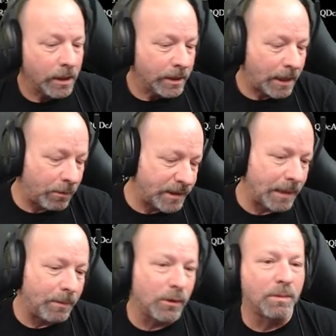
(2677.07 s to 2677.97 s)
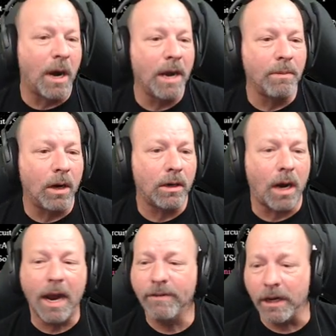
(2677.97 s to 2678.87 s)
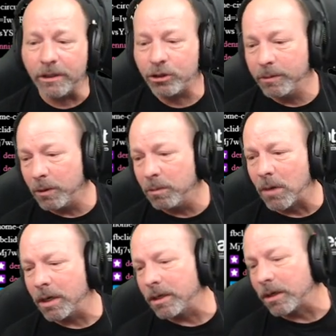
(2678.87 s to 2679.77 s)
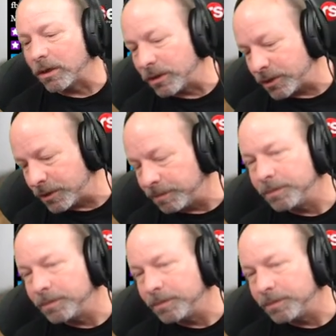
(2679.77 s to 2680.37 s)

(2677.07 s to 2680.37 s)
That resembles my monitor. I've got triple monitors